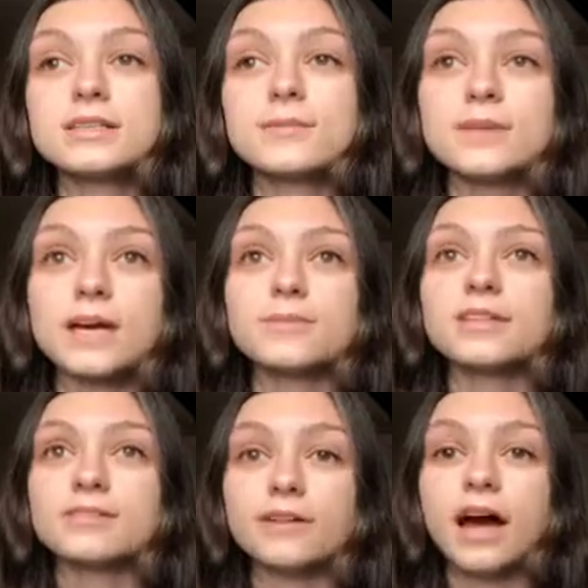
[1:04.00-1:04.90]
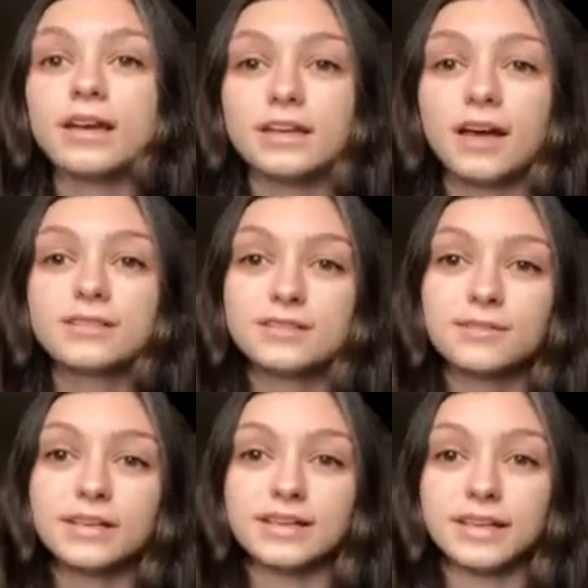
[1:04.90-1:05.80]
sometimes I
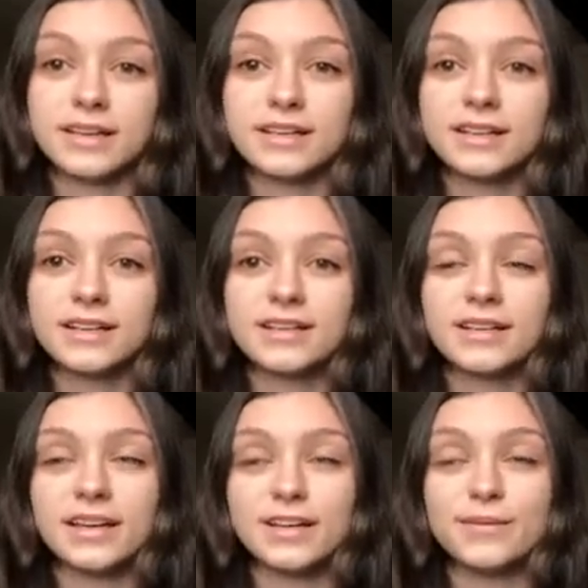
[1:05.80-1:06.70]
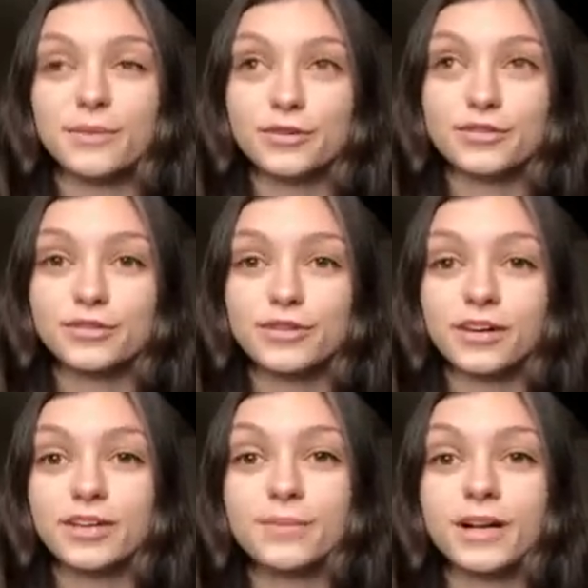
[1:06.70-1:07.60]
still get like emotional
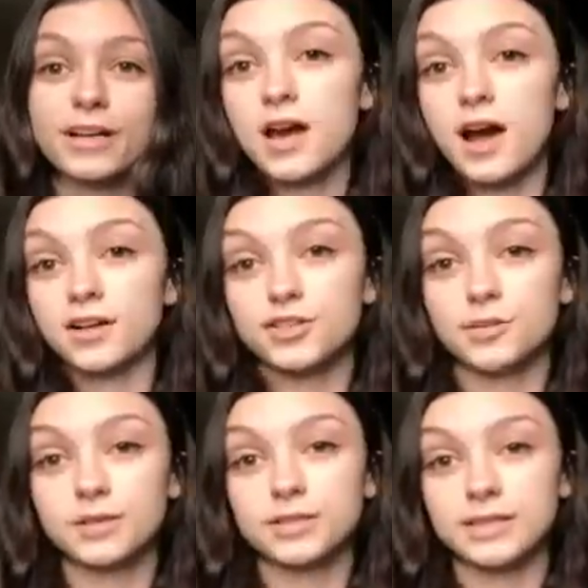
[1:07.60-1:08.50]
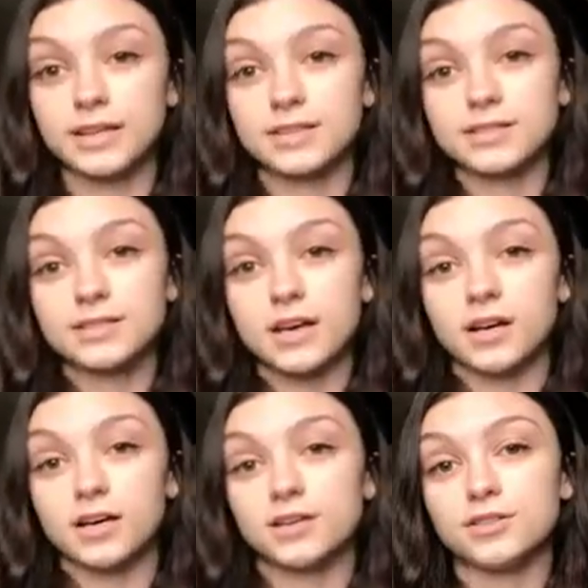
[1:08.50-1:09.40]
talking about it. October 6th,
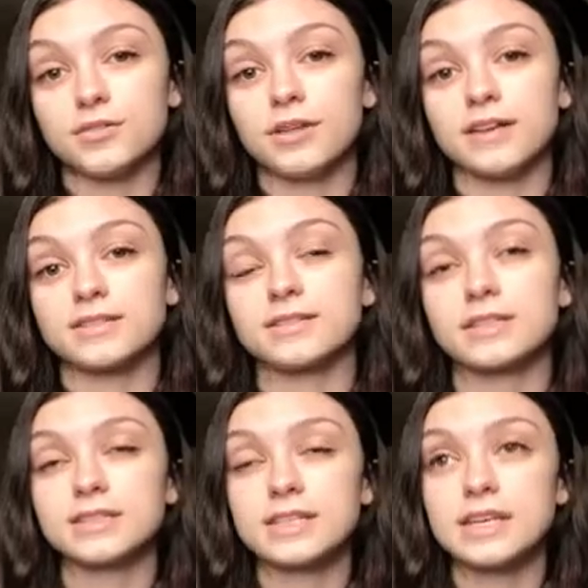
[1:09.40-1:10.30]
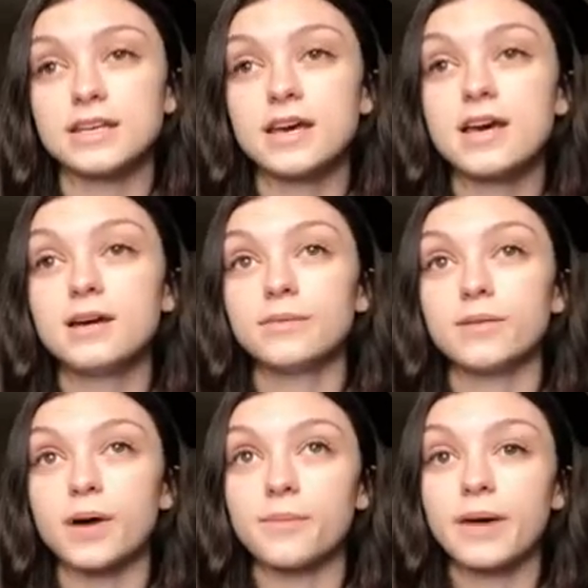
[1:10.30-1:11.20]
2016, my
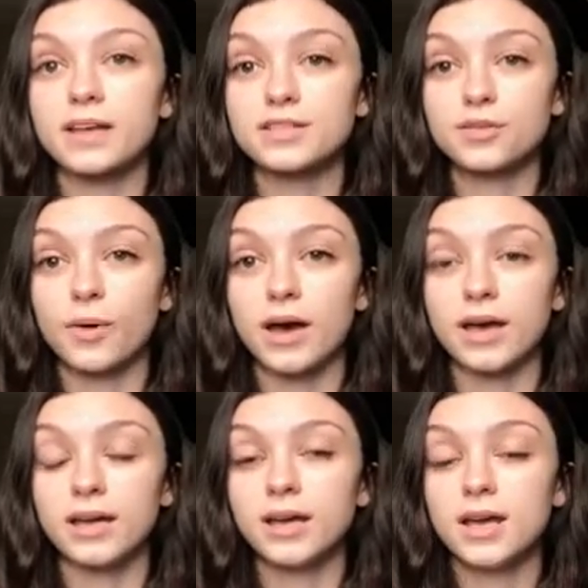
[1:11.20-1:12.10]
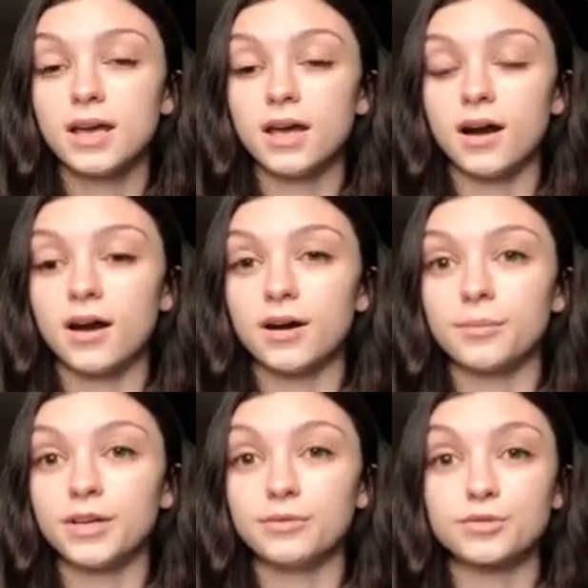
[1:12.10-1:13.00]
mom passed away.
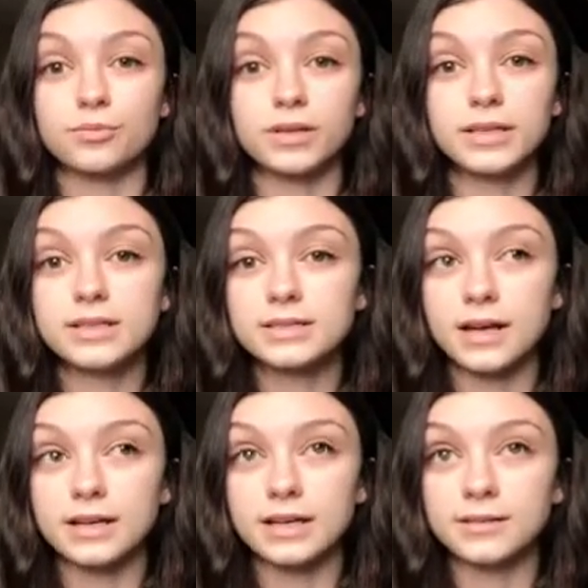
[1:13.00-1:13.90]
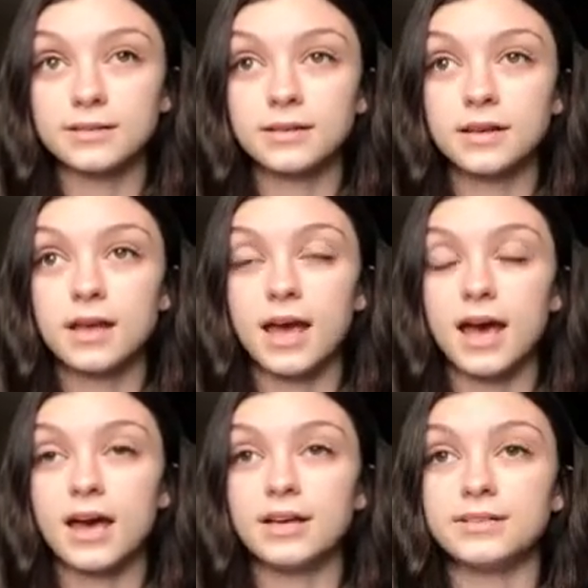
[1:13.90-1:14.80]
It was really sudden,
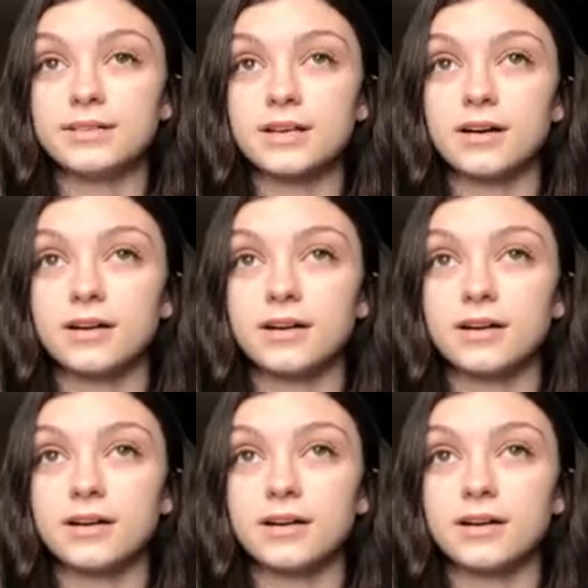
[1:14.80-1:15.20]
and